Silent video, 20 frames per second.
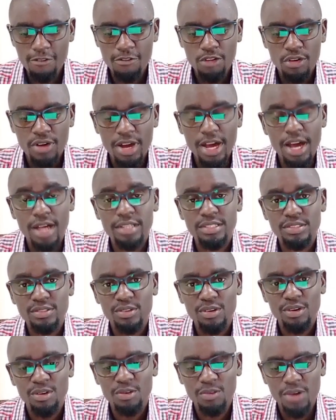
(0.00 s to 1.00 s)

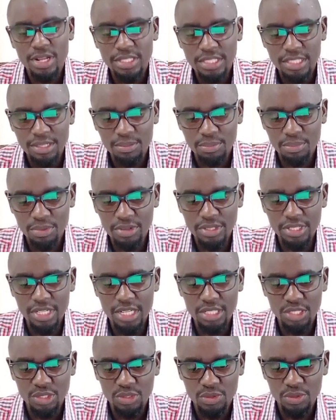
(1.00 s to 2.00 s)
Focus on what's
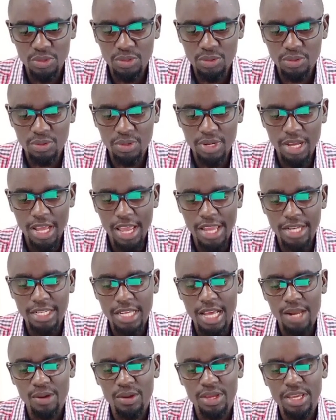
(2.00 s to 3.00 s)
important to you and
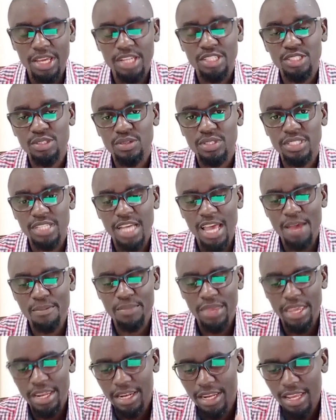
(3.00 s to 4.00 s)
allocate your time
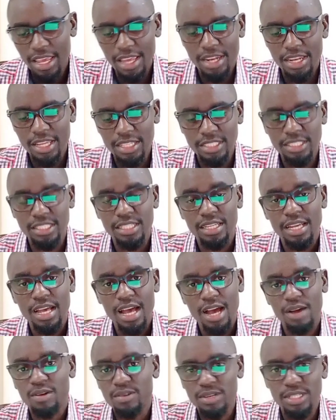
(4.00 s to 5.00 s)
and energy
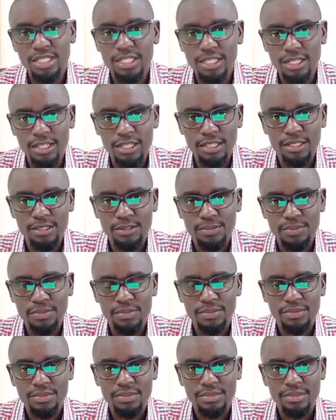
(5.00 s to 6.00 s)
accordingly.
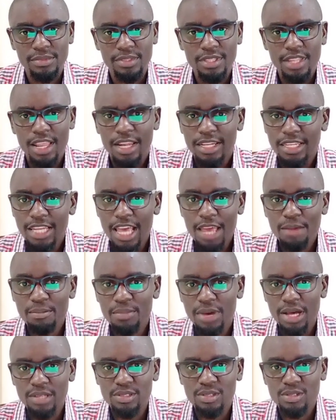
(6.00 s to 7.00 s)

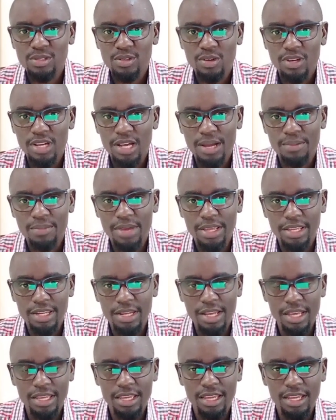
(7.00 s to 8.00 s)
Time has also come
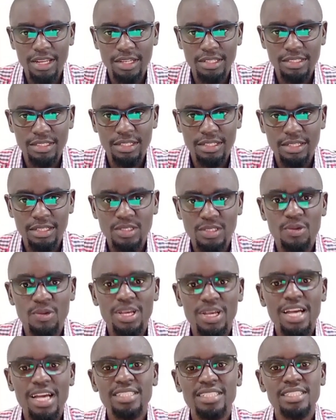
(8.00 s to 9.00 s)
in again, so
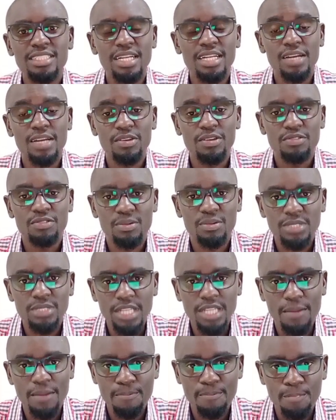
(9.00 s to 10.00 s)
you can't run away from
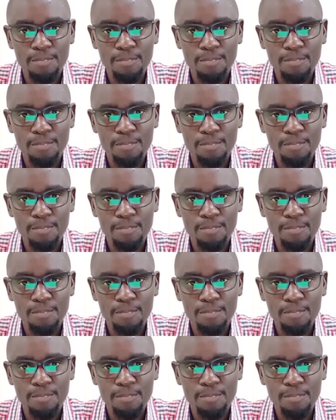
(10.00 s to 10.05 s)
time.